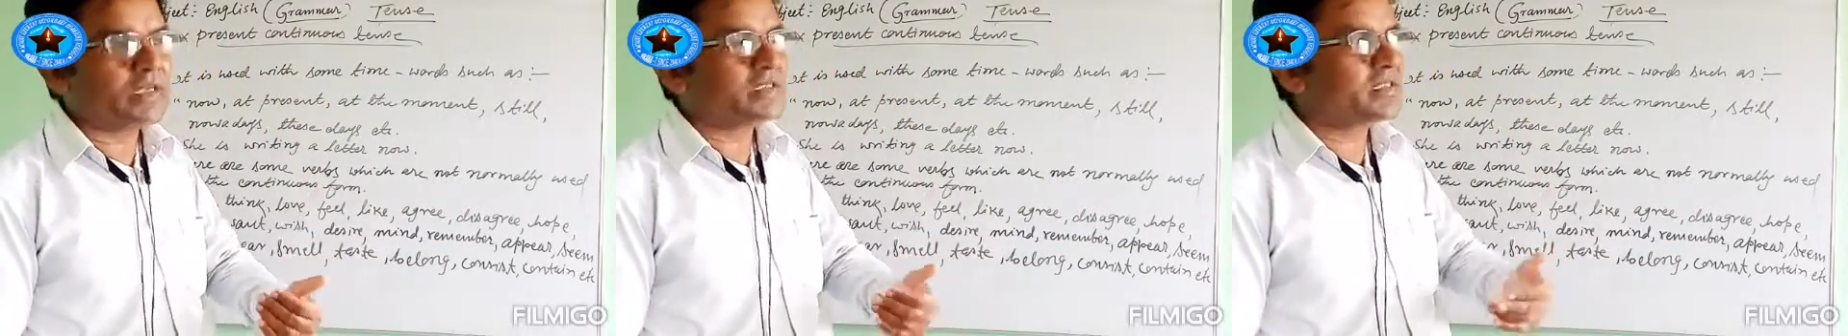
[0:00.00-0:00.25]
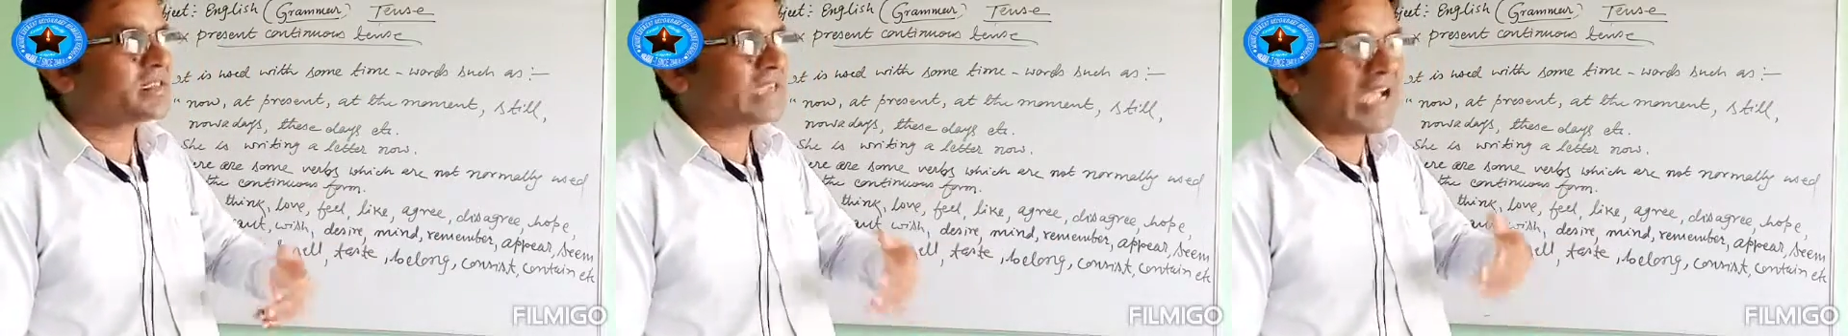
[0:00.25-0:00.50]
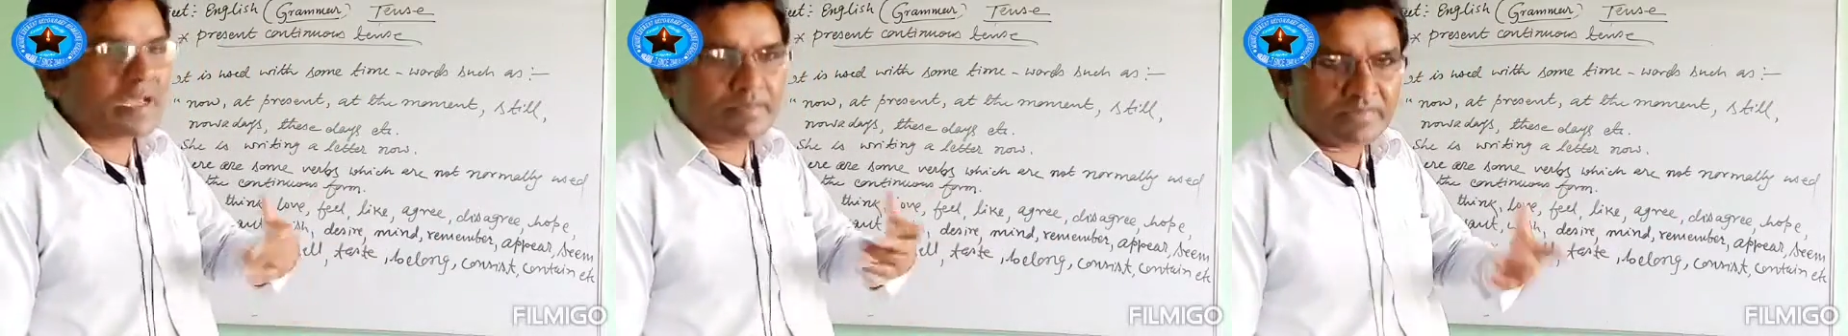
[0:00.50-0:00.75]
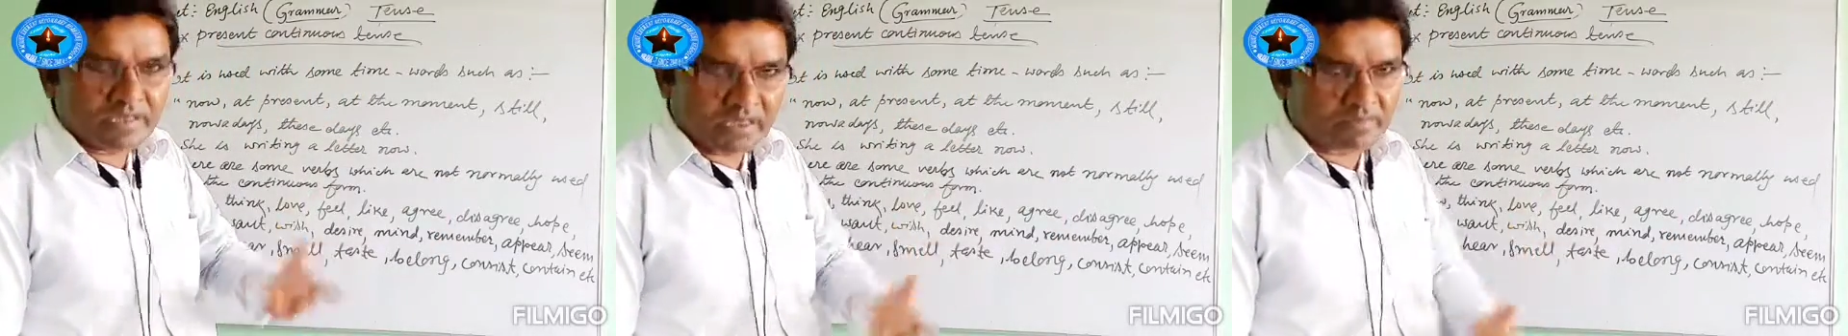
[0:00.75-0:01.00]
or you can say
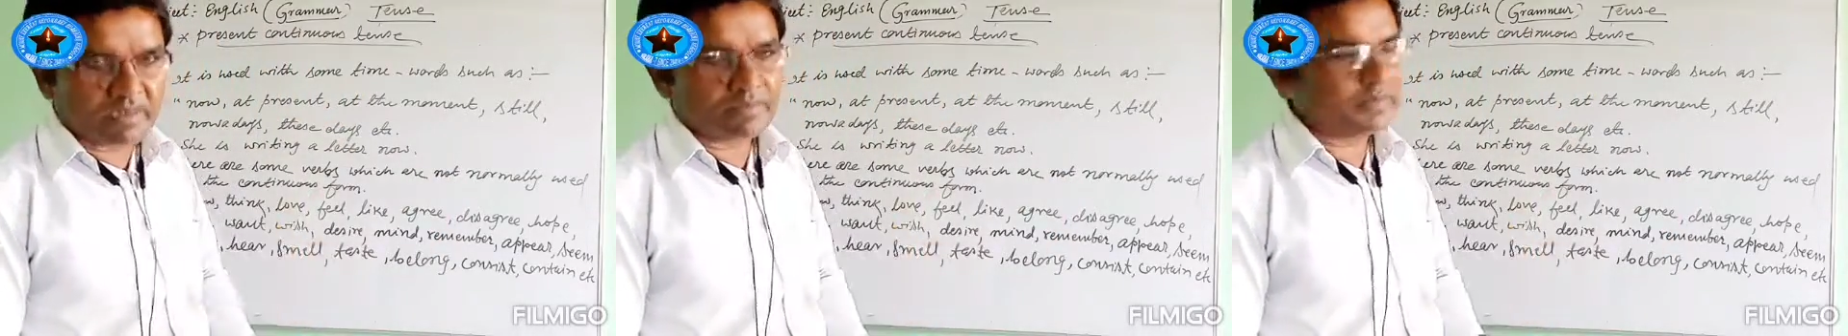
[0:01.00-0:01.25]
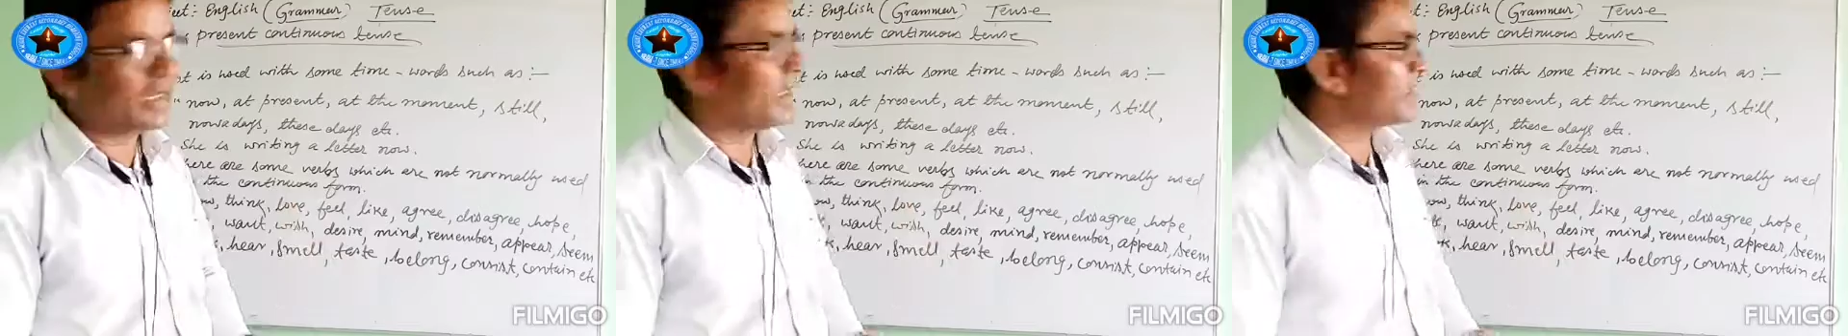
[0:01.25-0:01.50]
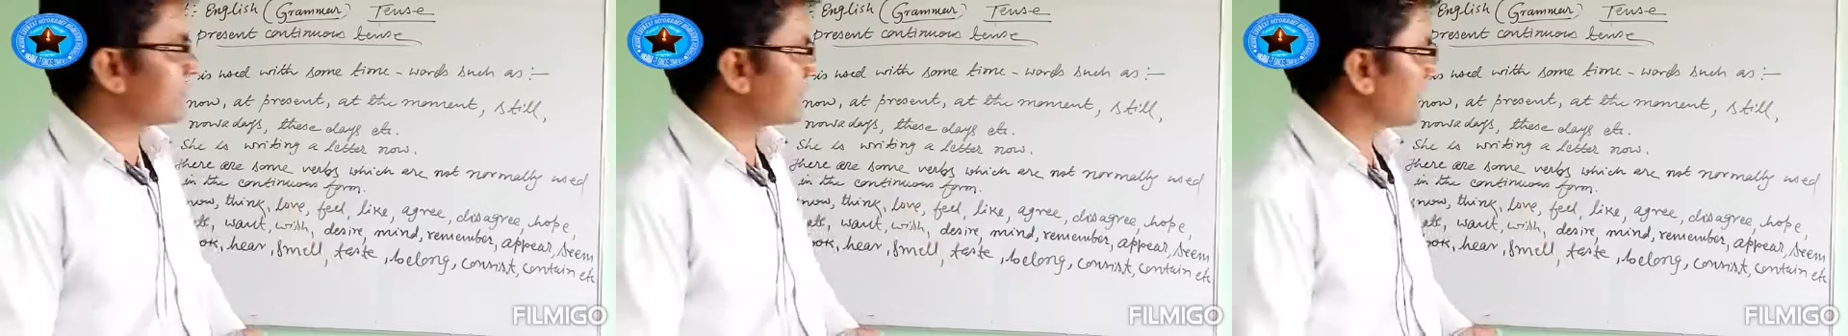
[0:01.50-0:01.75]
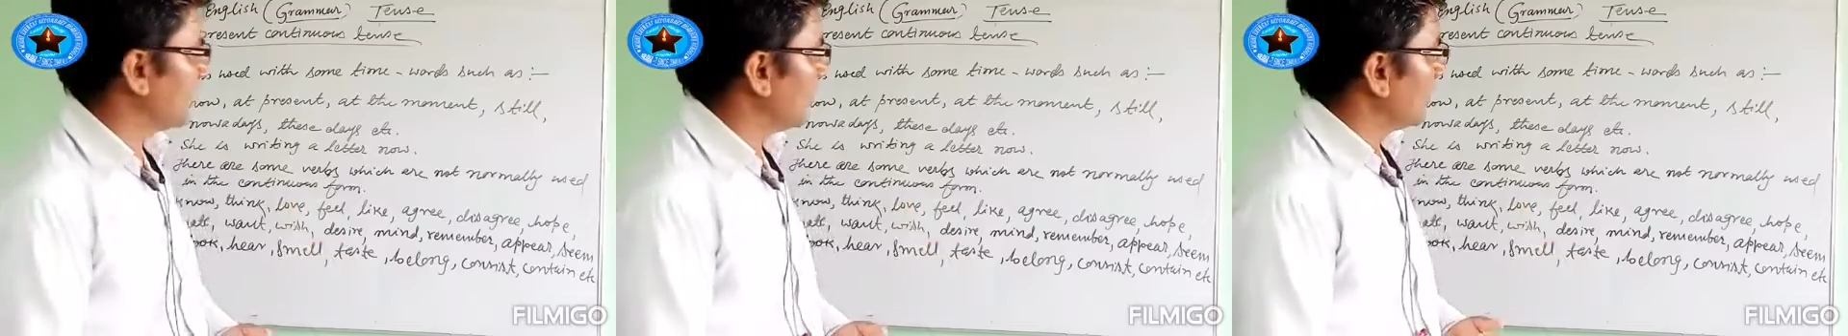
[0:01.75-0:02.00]
time
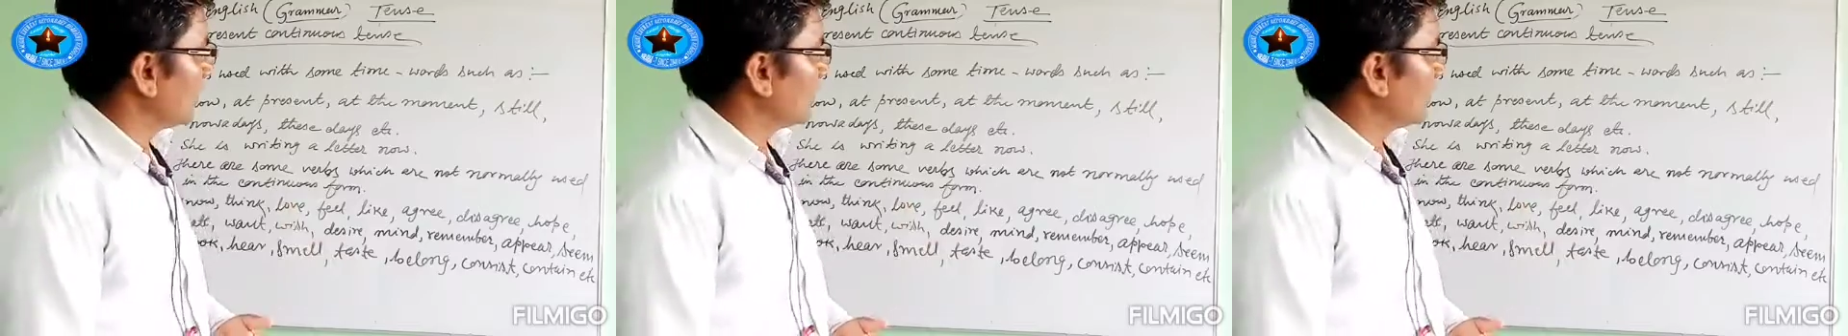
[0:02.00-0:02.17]
adverbials,